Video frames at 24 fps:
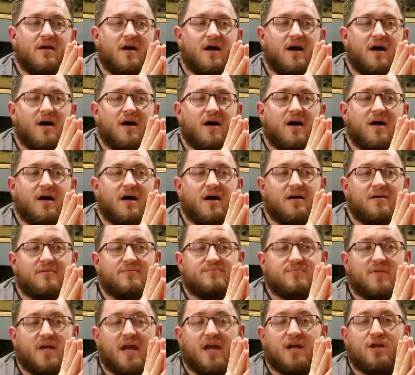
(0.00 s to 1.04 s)
a
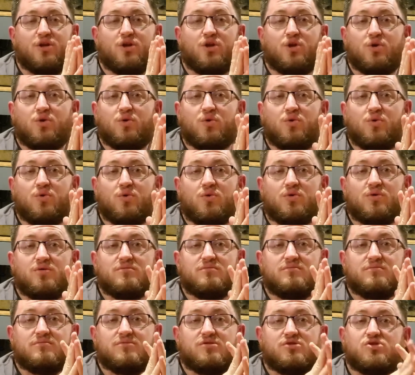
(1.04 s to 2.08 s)
new
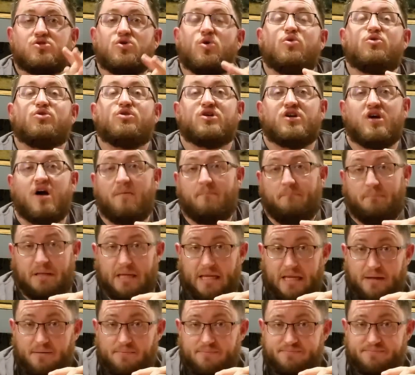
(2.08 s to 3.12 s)
solar
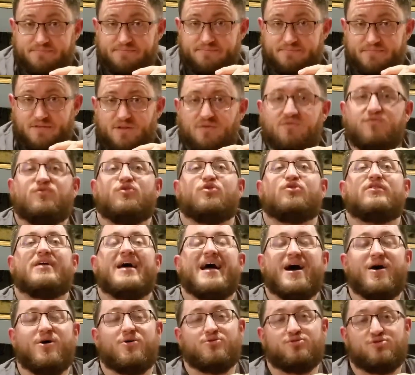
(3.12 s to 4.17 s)
company for the
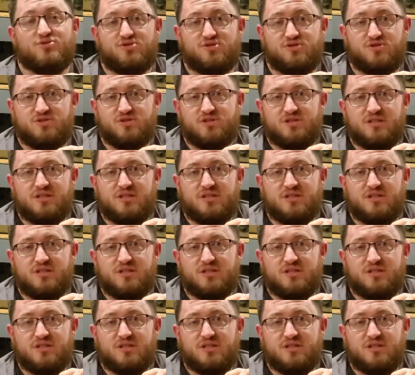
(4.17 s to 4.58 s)
house,